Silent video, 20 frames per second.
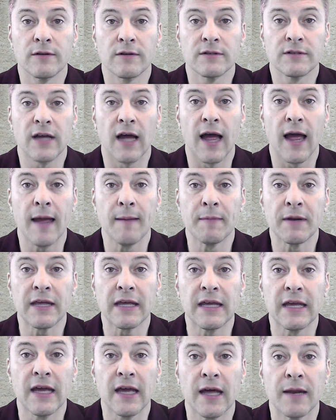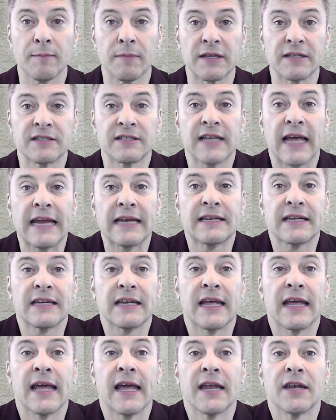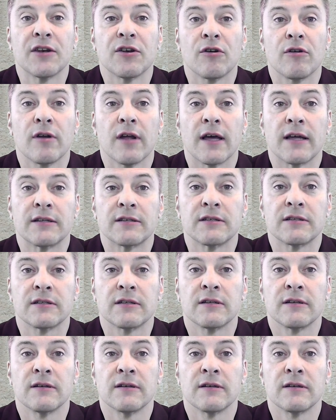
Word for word: time and again, but Satan hindered us.